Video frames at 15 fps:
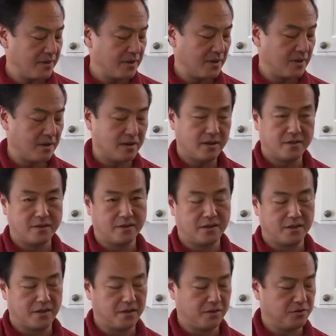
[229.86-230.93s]
the
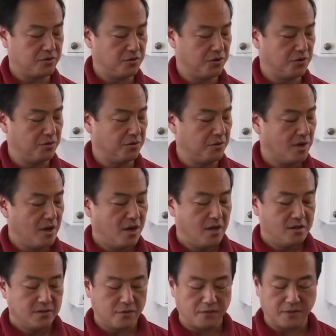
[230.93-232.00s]
heat too.
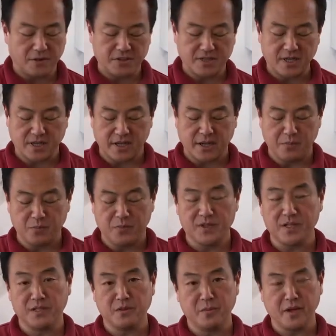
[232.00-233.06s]
So first, again, just
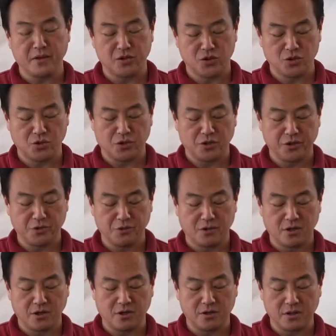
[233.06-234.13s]
to make sure
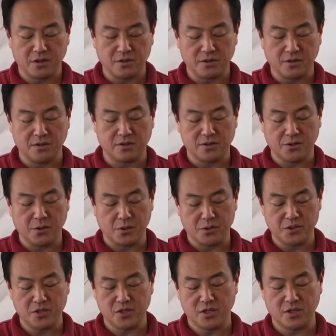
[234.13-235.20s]
your
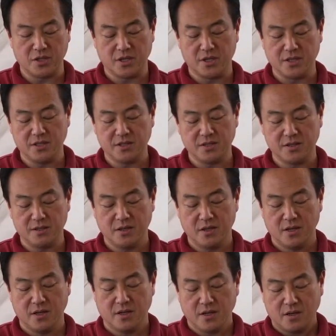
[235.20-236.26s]
sauce is
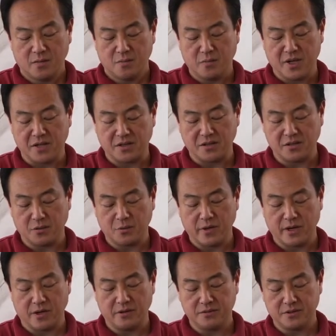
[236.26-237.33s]
mixed
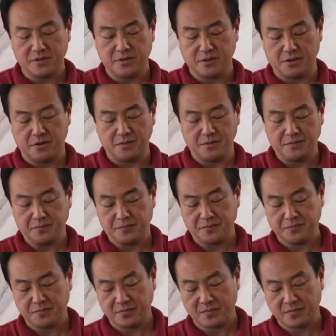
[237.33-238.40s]
well. So
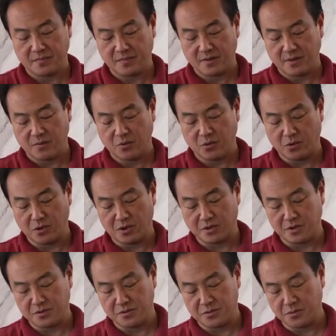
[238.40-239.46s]
pour the
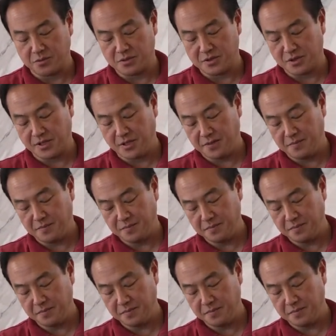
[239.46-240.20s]
sauce in.